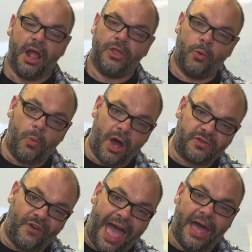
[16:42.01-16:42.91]
that works
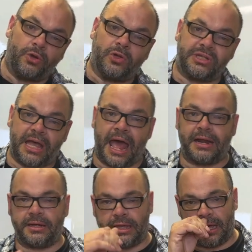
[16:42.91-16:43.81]
for adults
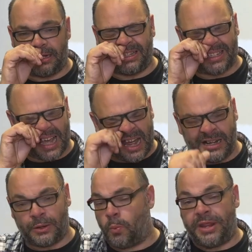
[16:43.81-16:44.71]
and kids
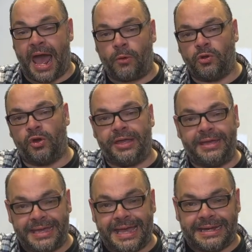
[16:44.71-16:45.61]
and without looking
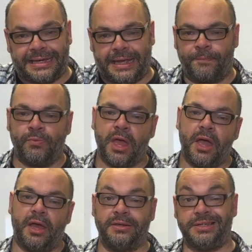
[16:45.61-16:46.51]
kiddie
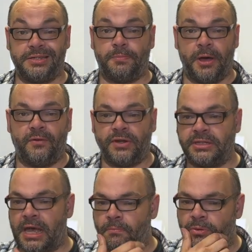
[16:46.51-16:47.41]
and this is a perfect
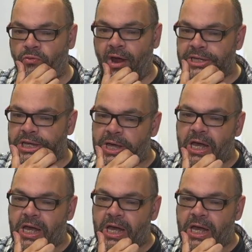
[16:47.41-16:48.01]
example, right?